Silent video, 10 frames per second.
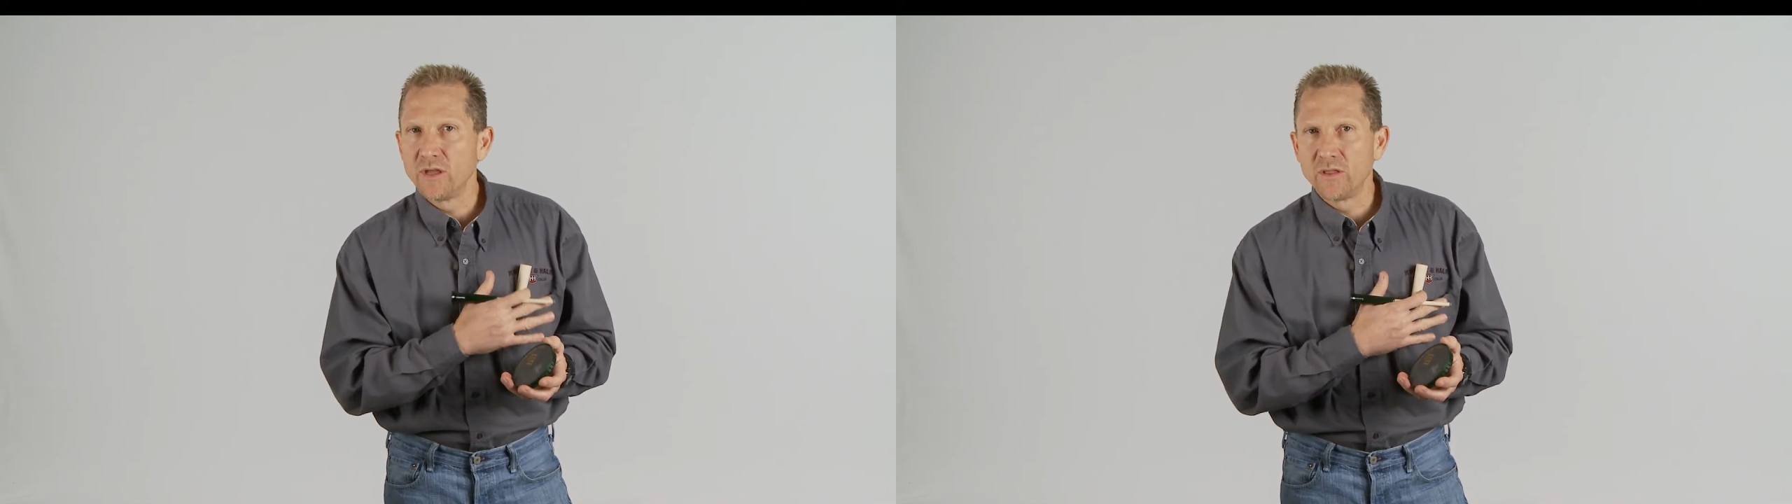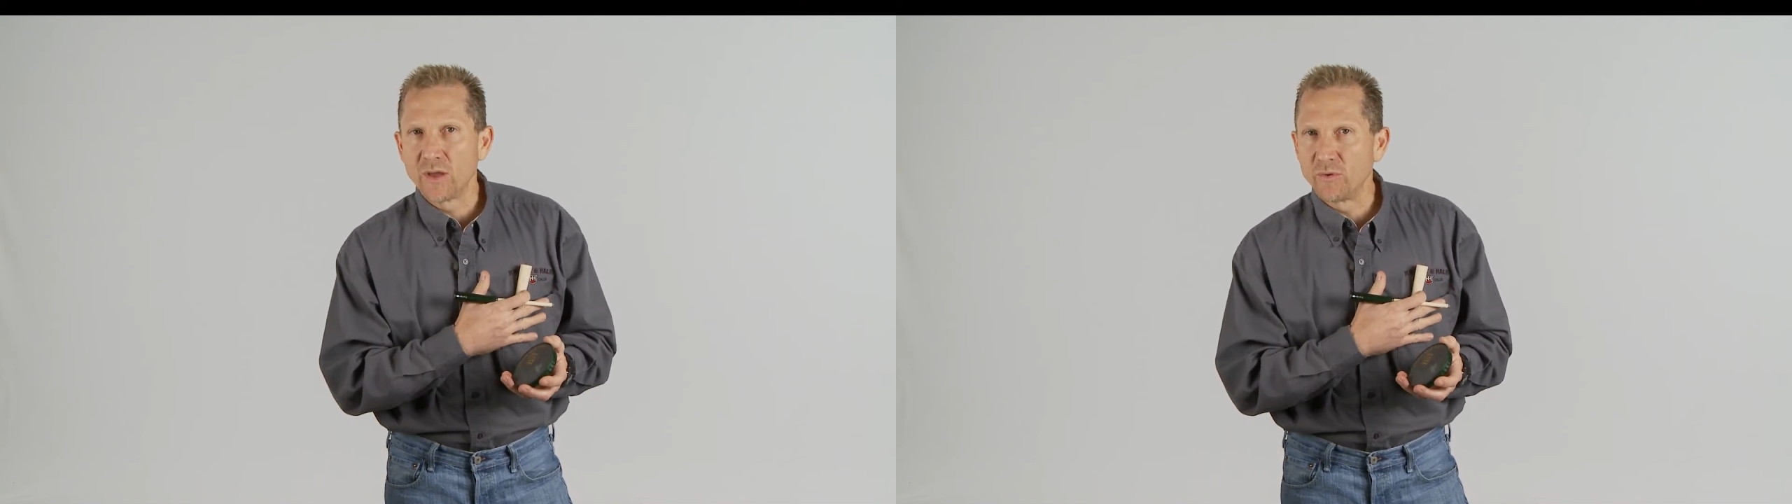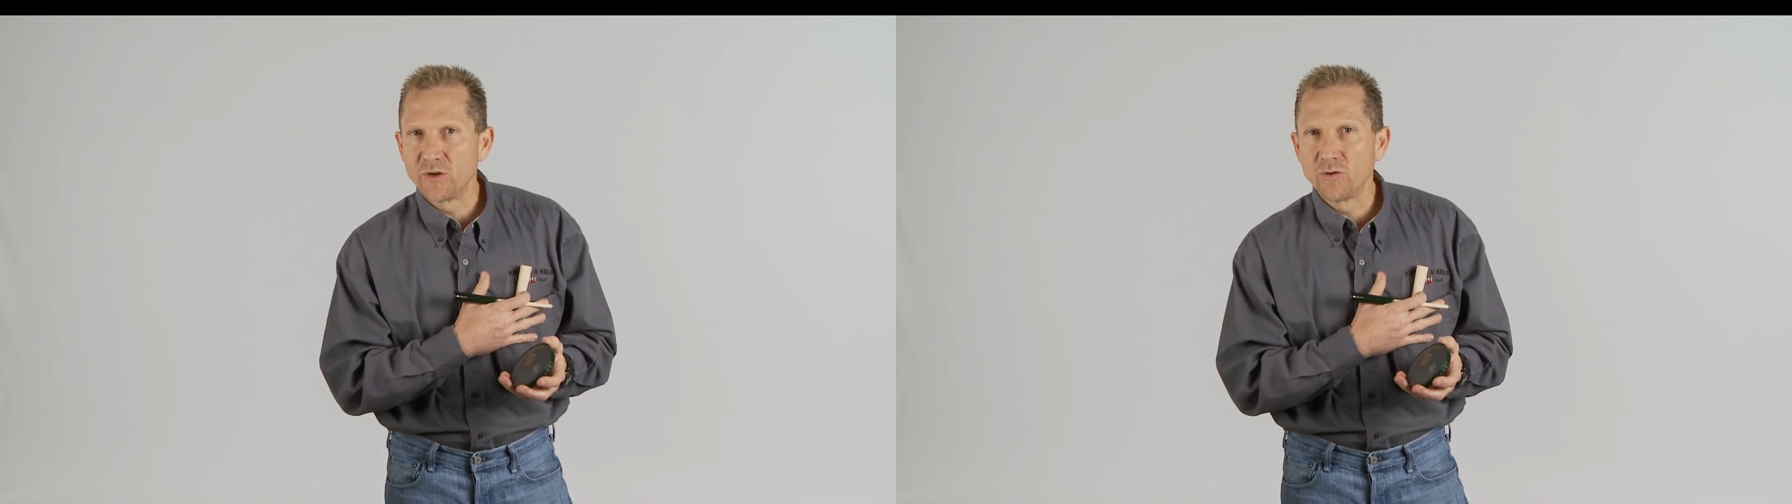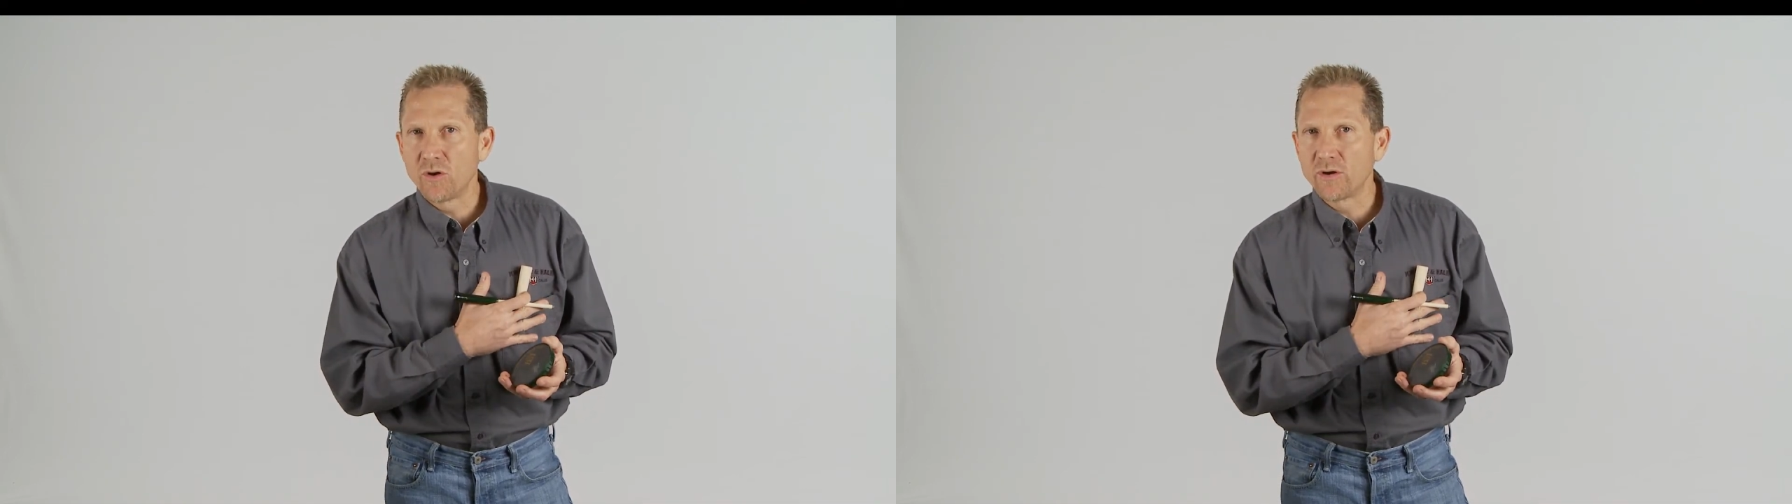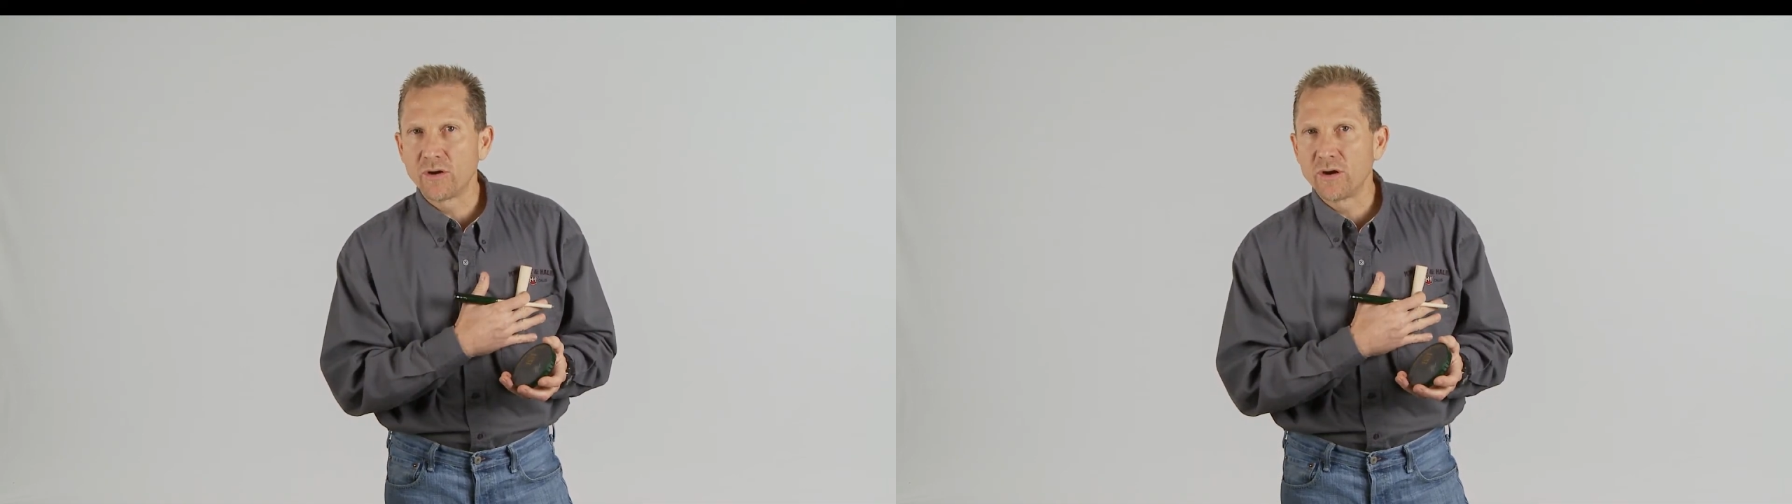that we do
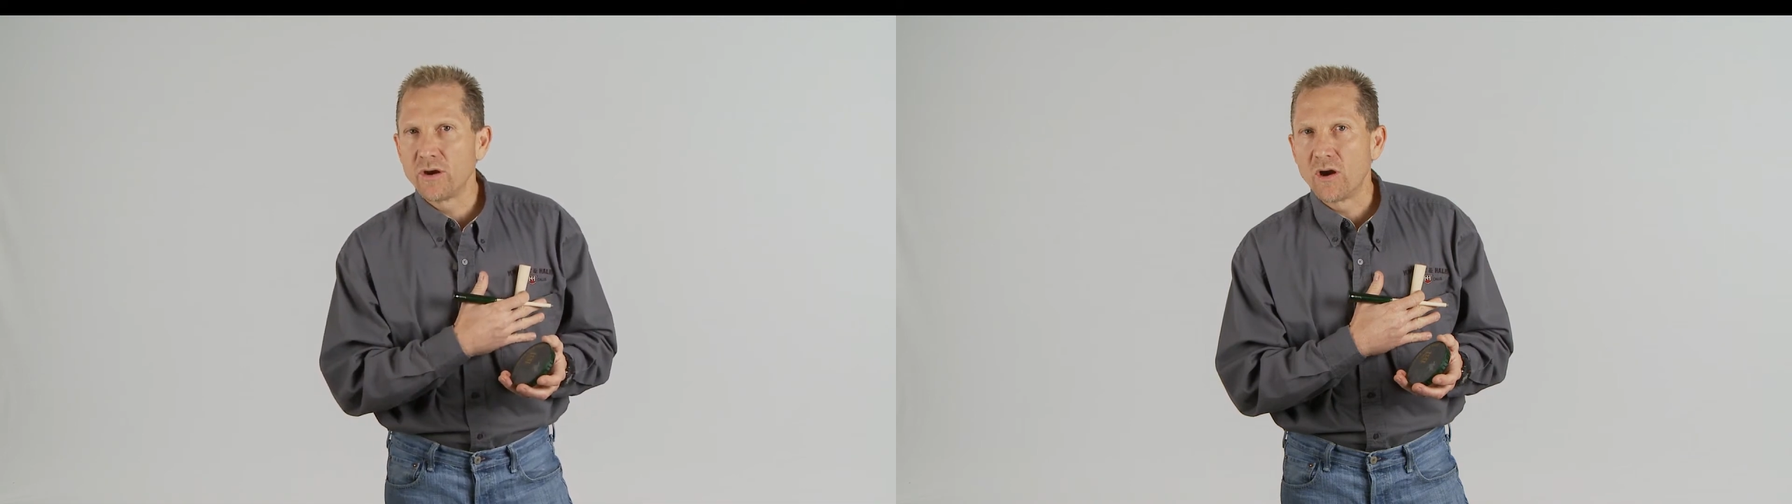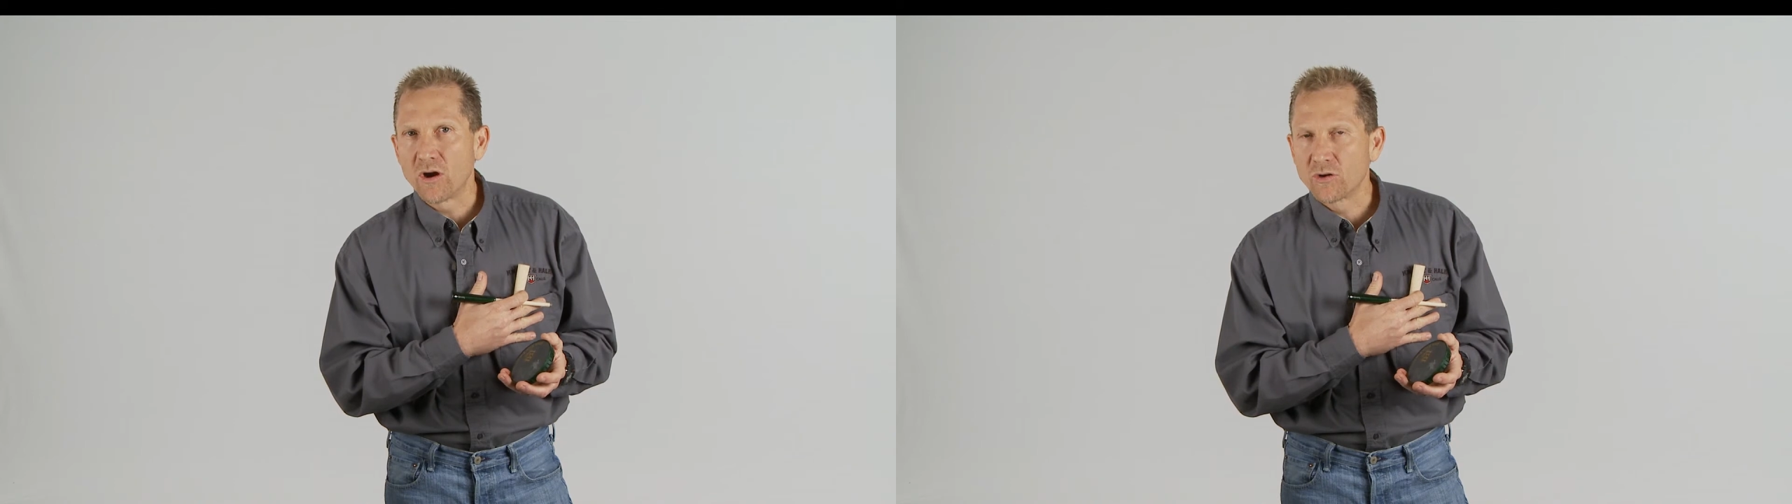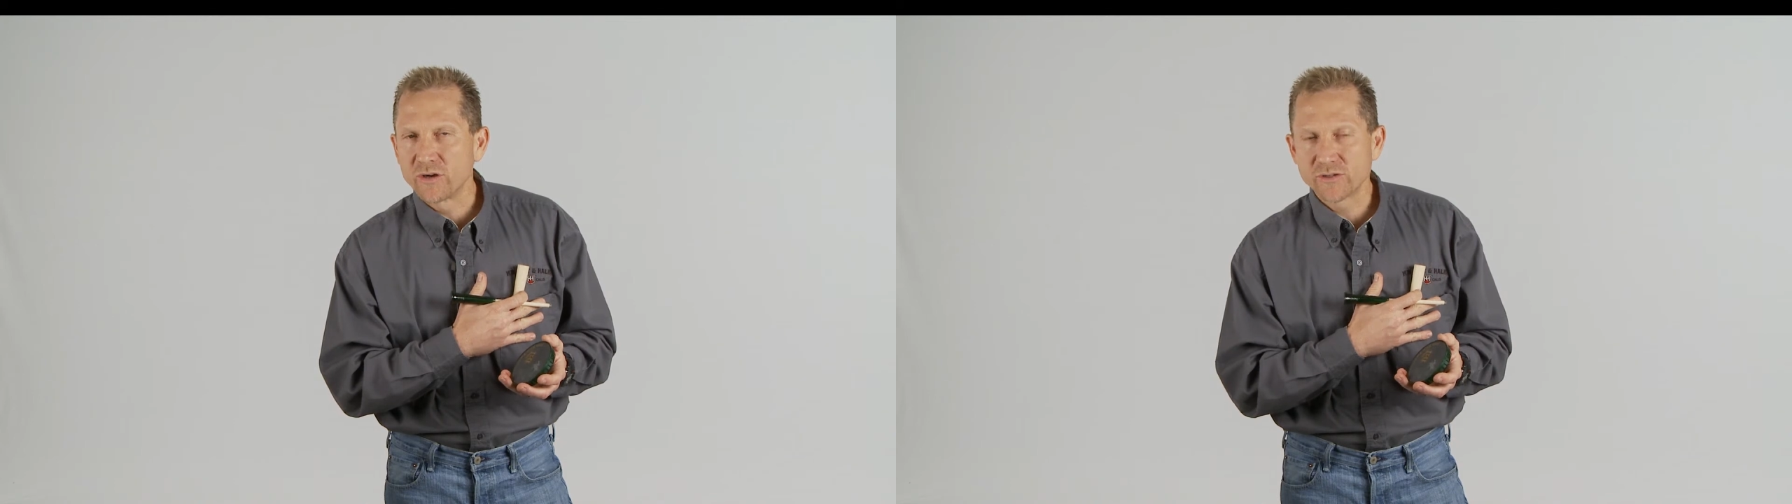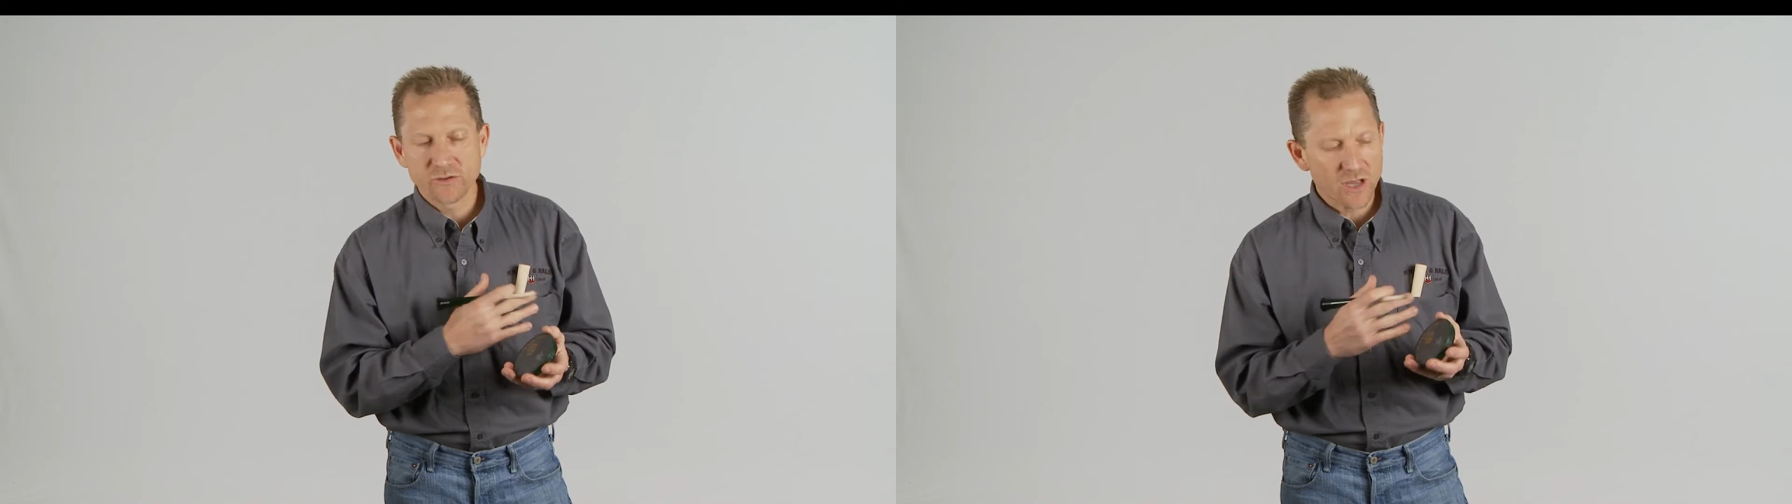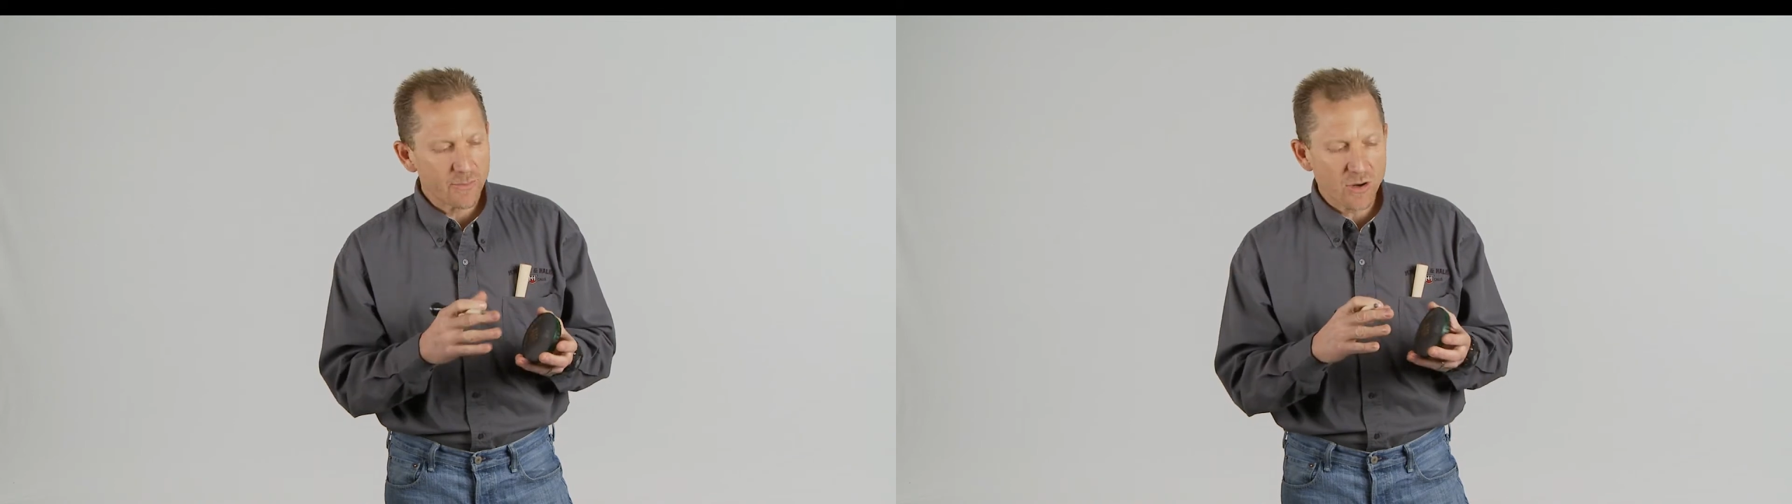on our crystal
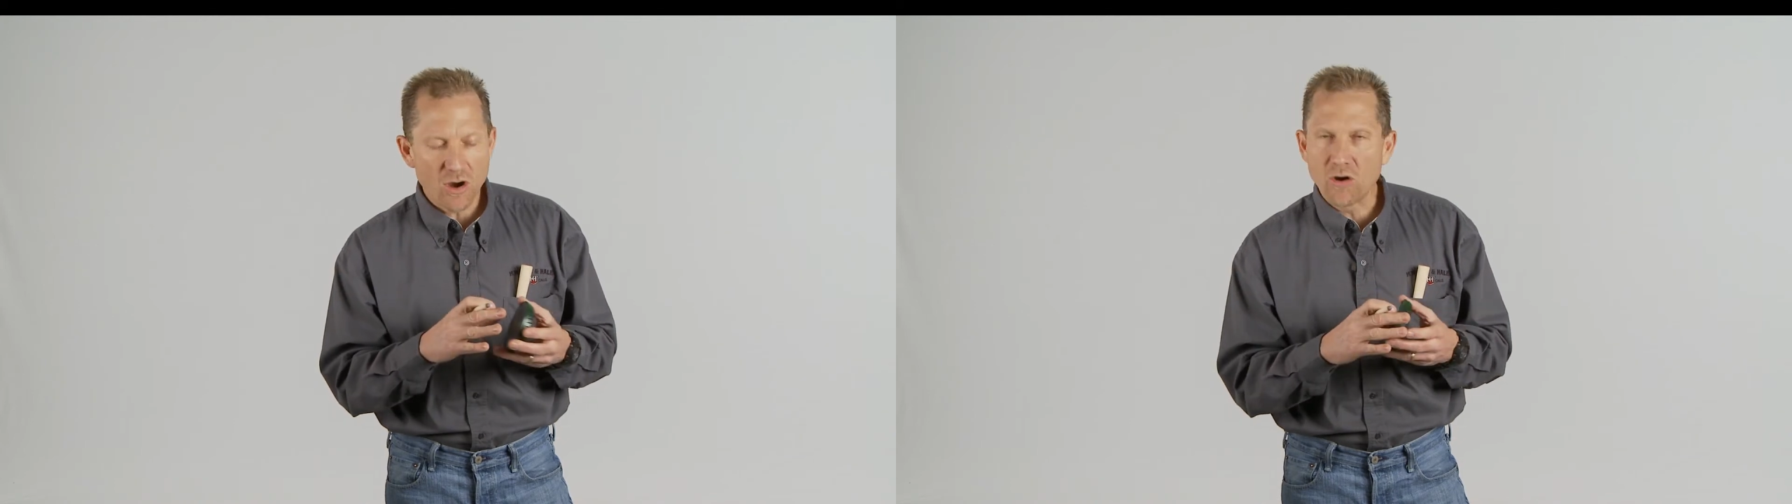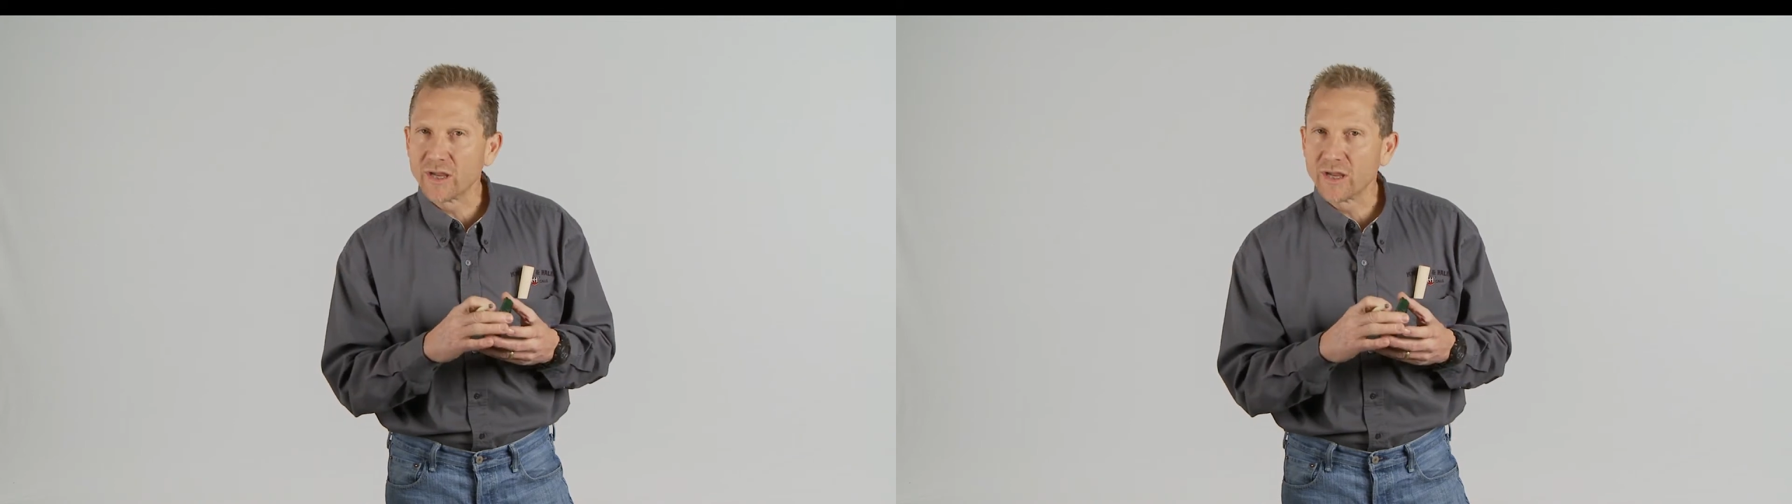type call,